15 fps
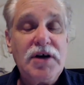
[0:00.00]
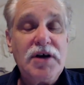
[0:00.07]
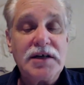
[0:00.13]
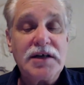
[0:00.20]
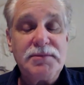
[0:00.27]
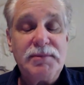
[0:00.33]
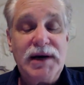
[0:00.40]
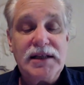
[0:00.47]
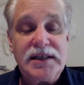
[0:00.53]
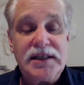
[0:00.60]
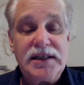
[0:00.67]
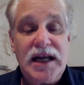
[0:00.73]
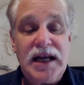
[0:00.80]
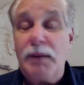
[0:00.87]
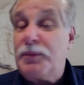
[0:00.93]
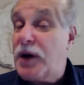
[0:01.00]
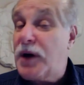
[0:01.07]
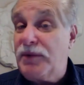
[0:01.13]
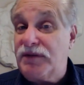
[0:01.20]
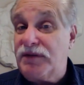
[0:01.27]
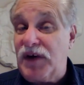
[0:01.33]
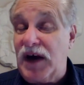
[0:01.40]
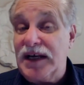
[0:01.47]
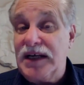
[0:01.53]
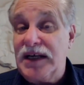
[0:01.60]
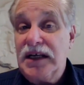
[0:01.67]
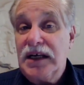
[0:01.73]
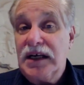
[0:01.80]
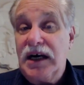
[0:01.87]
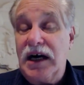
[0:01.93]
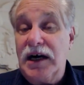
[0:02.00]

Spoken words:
talks about the upcoming fight